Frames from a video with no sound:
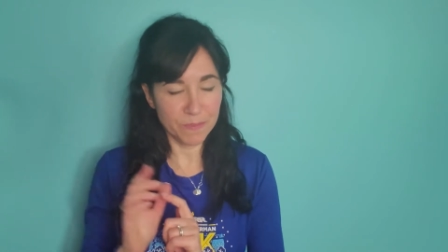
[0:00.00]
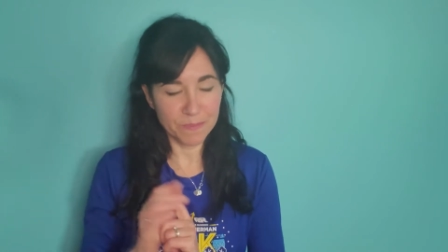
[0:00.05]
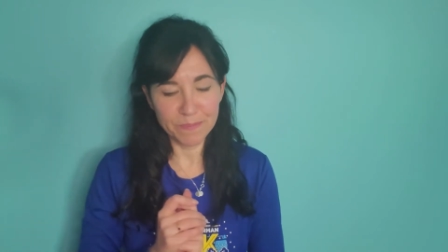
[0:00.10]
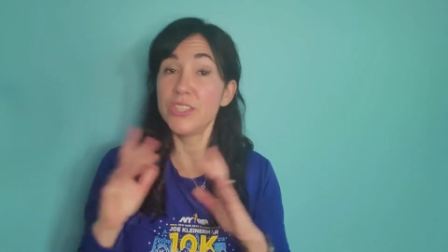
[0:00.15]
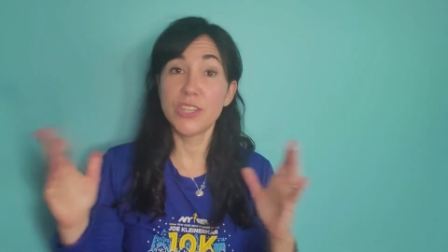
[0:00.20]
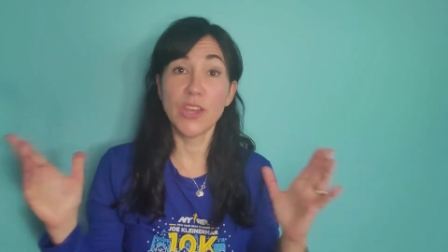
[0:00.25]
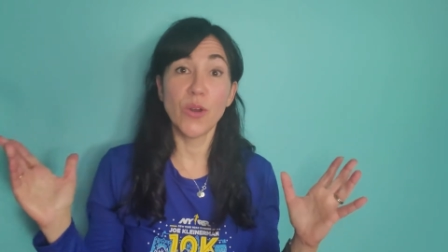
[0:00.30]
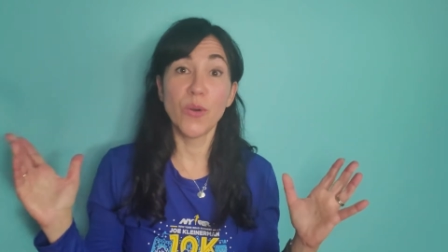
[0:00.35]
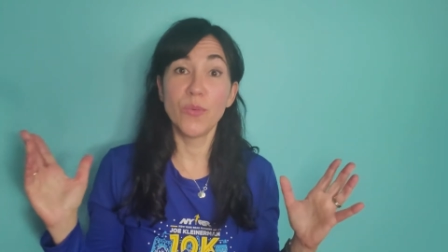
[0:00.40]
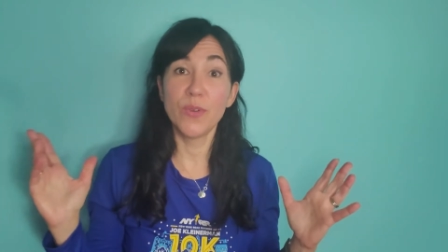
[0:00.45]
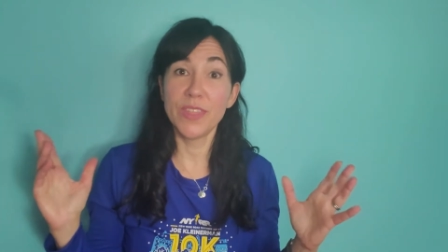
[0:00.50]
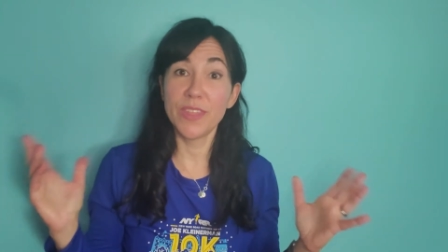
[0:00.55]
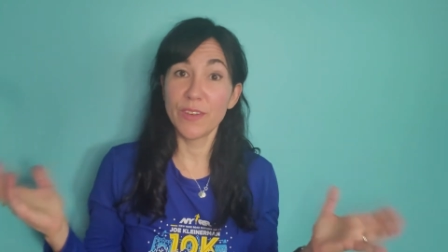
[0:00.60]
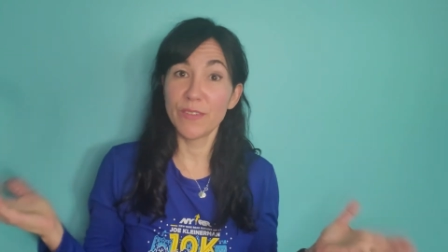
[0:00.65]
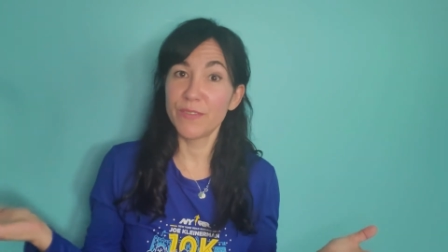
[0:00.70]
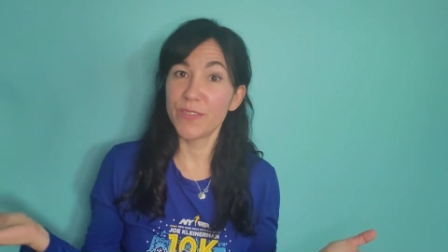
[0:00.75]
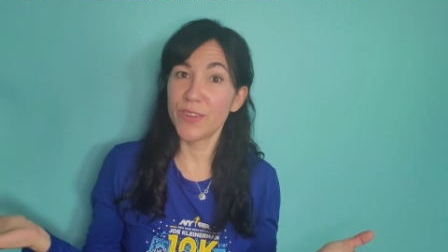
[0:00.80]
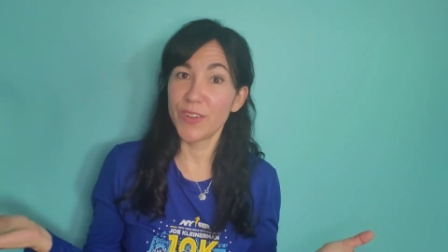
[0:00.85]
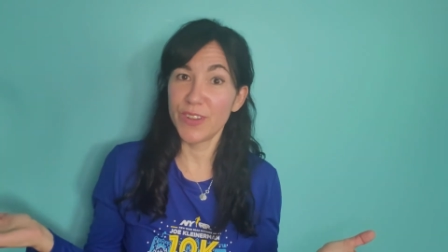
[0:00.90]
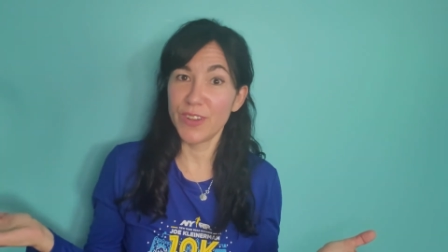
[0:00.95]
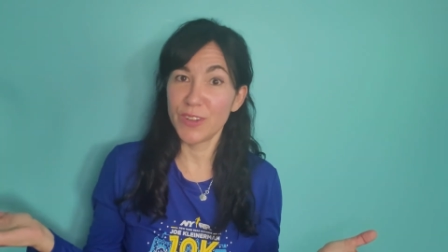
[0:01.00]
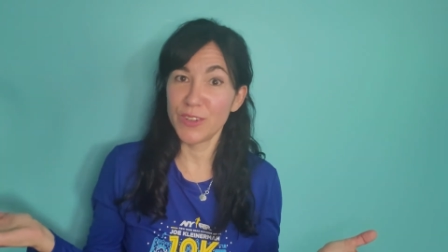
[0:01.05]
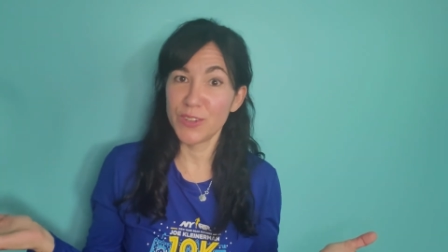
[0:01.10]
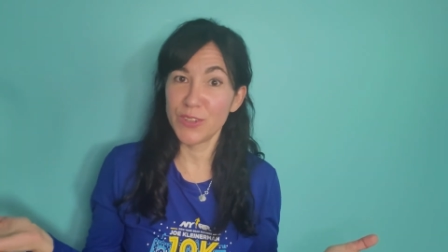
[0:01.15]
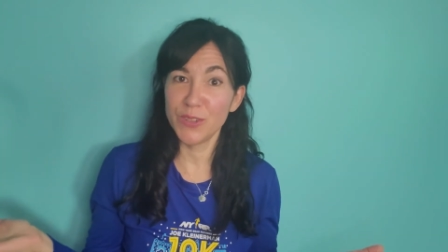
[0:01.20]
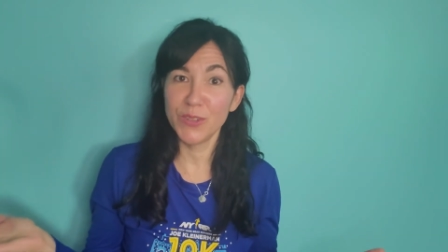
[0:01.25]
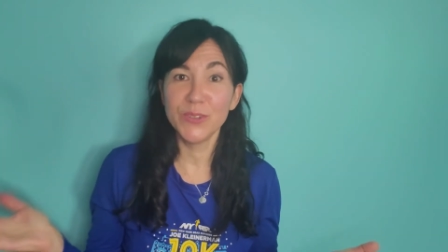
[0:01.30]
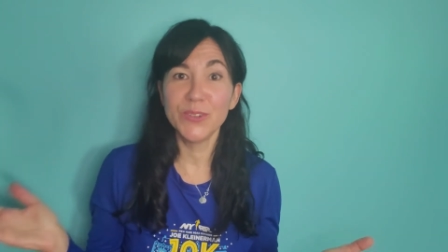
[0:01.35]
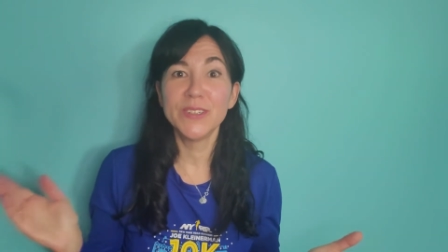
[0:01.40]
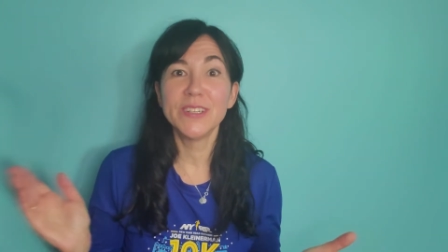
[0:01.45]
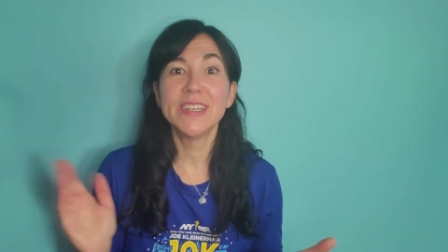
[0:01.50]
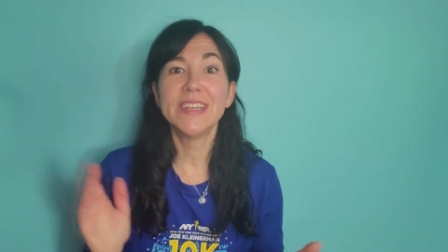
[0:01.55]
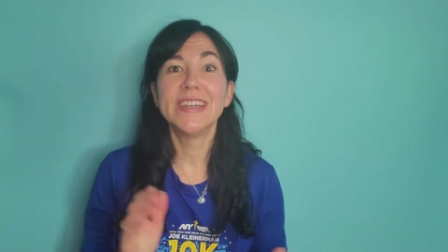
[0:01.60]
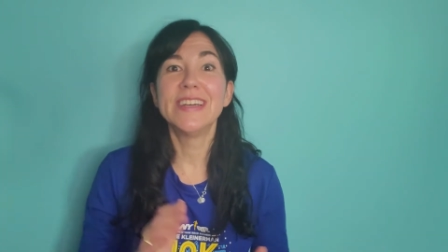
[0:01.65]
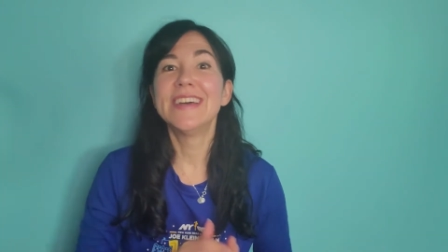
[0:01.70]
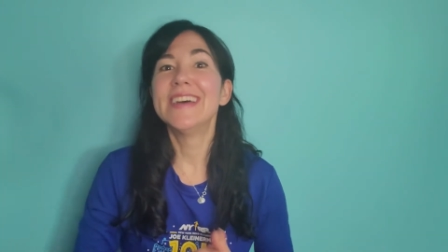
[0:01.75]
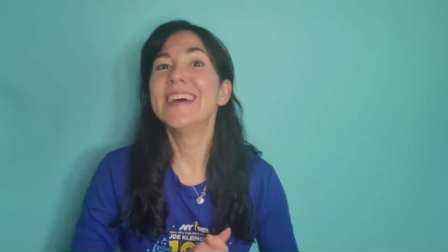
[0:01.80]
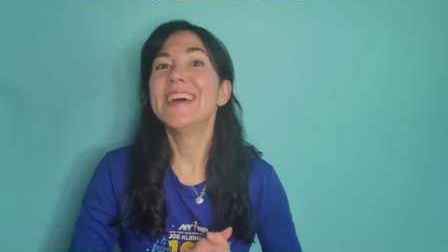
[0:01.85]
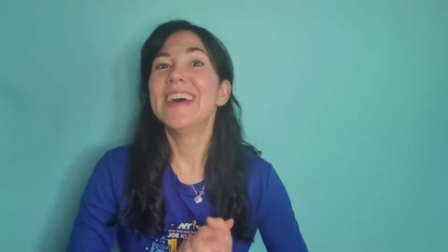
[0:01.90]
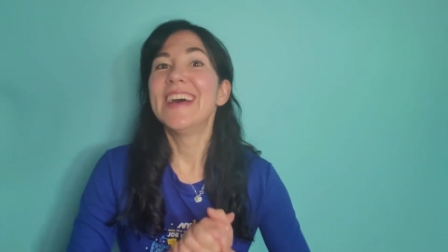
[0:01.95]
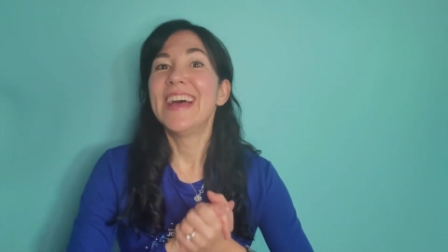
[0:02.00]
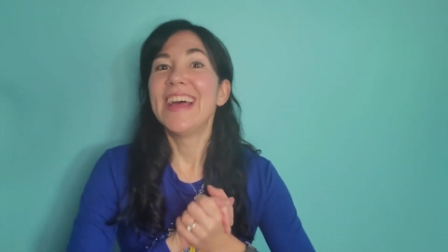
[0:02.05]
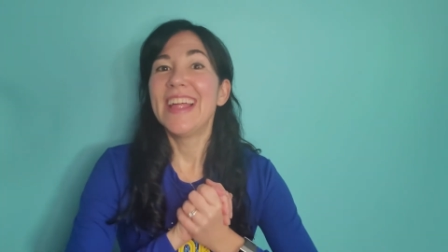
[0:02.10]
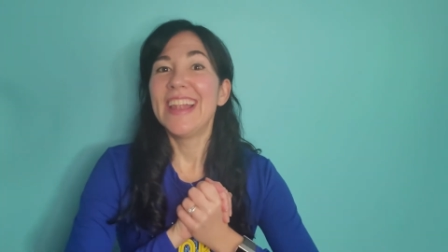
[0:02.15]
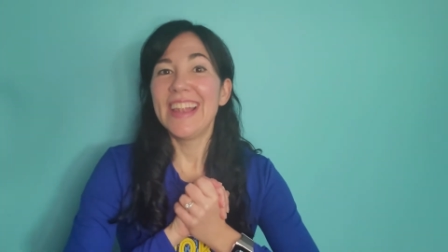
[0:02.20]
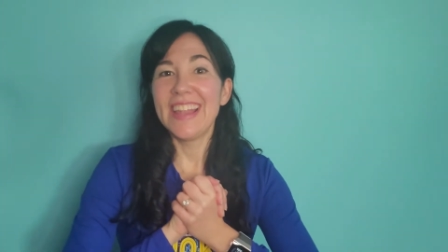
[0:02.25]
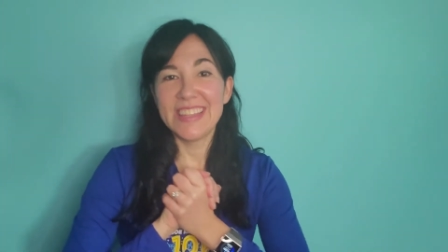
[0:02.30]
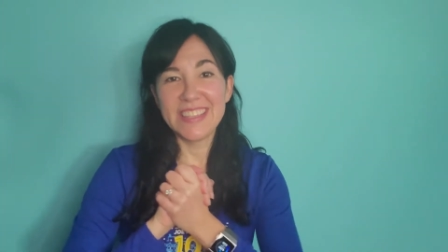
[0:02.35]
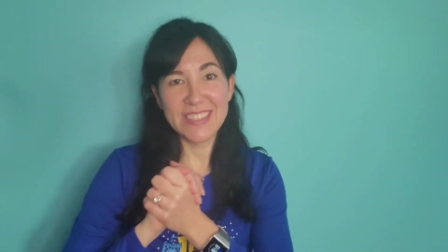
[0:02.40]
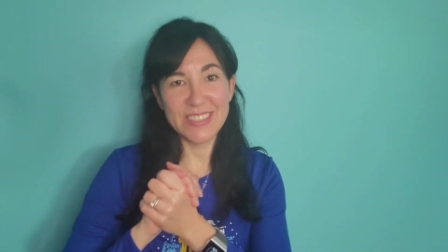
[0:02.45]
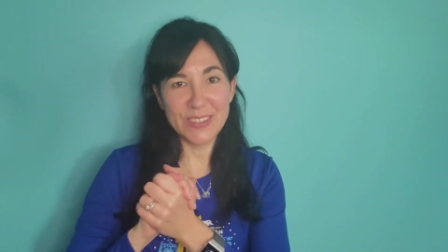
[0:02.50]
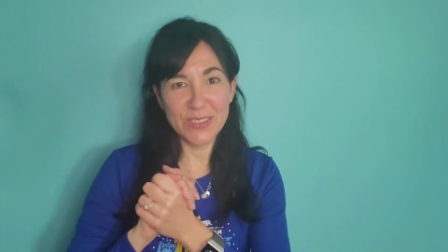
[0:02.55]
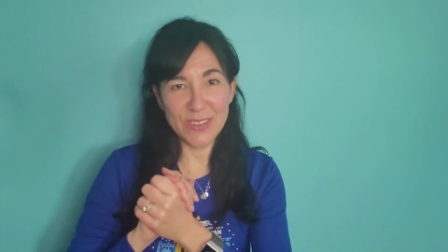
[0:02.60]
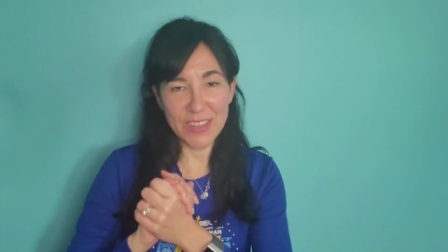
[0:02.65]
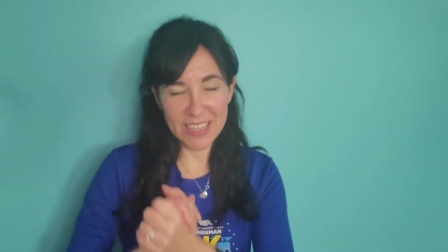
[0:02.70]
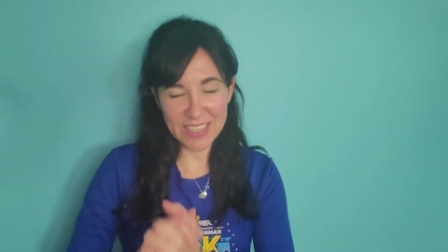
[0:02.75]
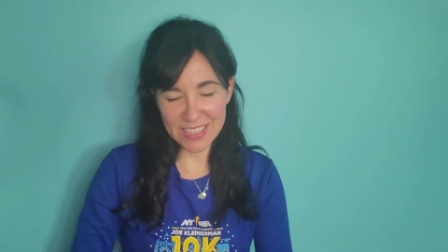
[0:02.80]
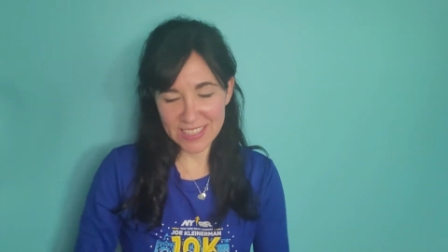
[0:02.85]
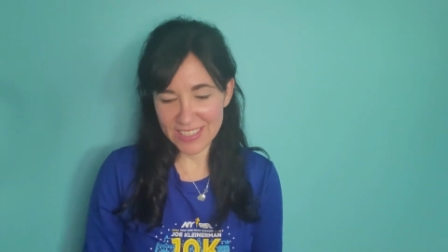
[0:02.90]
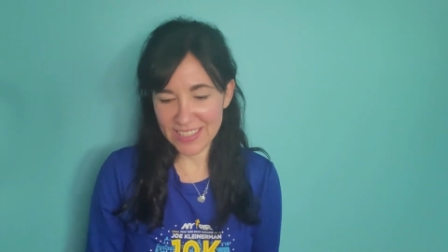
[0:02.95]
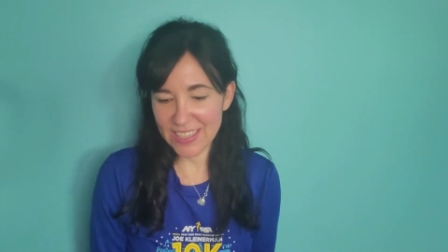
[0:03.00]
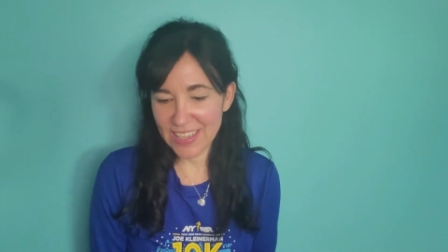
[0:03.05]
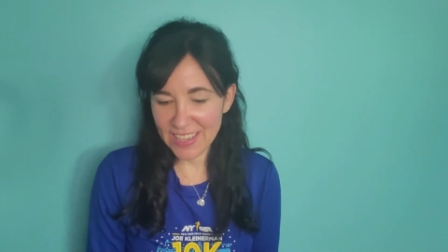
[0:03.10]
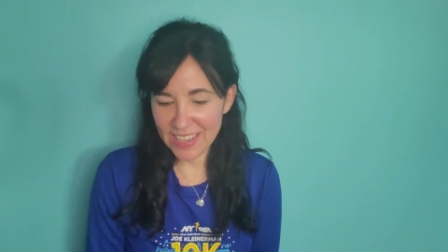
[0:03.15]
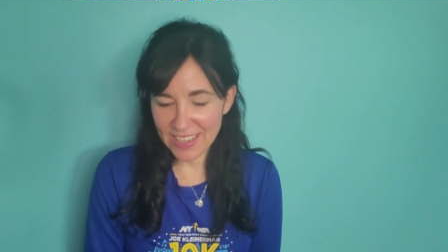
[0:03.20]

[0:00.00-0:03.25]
So without further ado, let's do this.